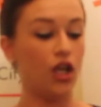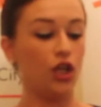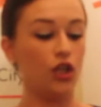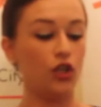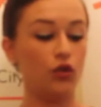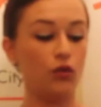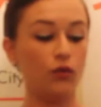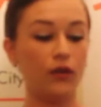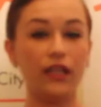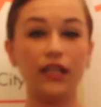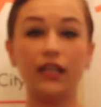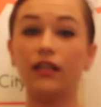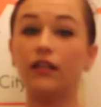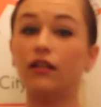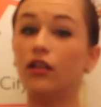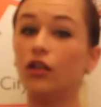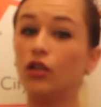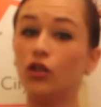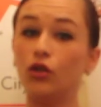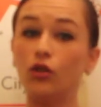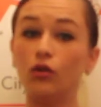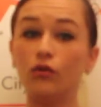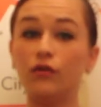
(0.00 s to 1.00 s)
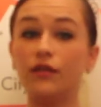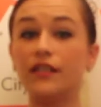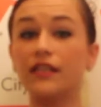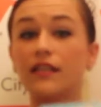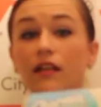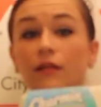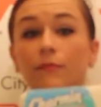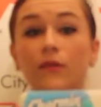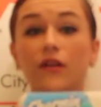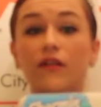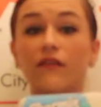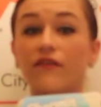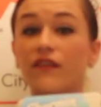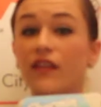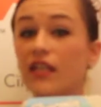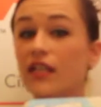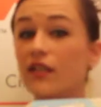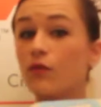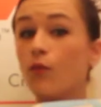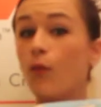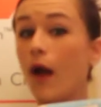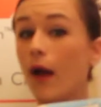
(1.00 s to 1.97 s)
you can use some of these